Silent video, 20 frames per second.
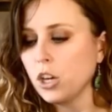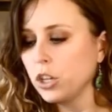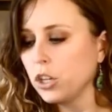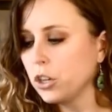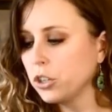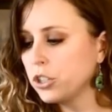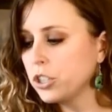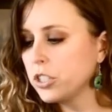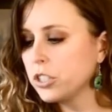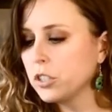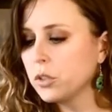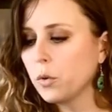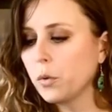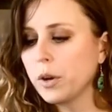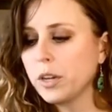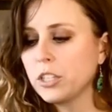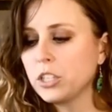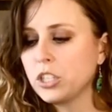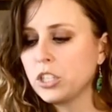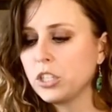you're just
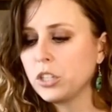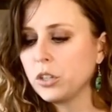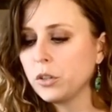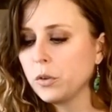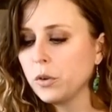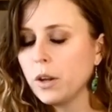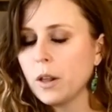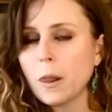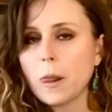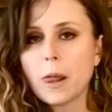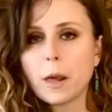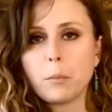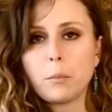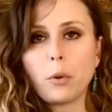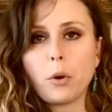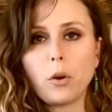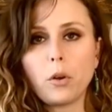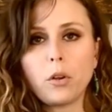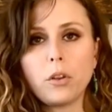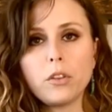going to
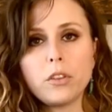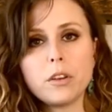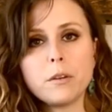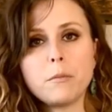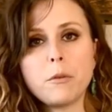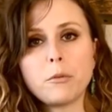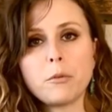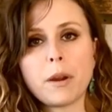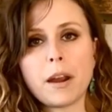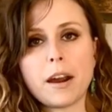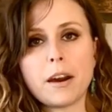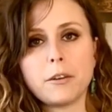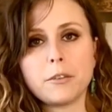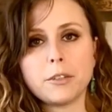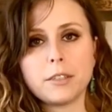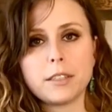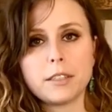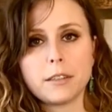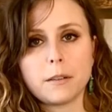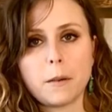pull them
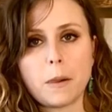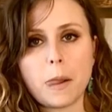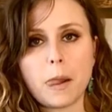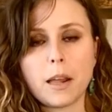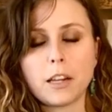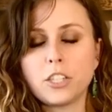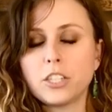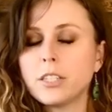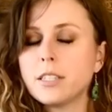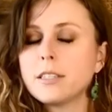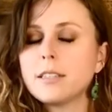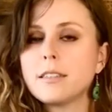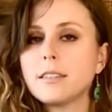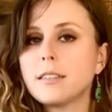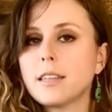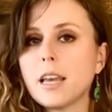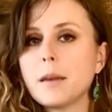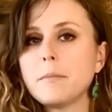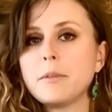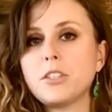around just the
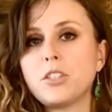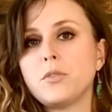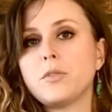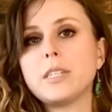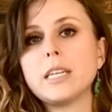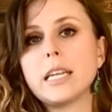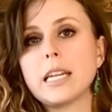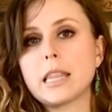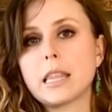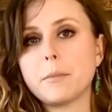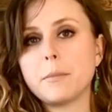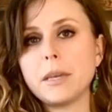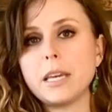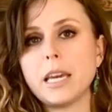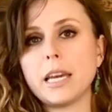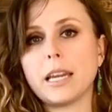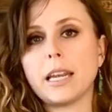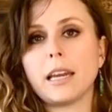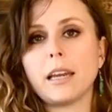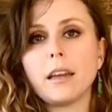same as you did at the
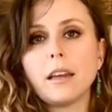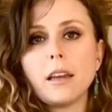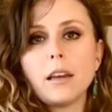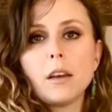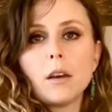beginning.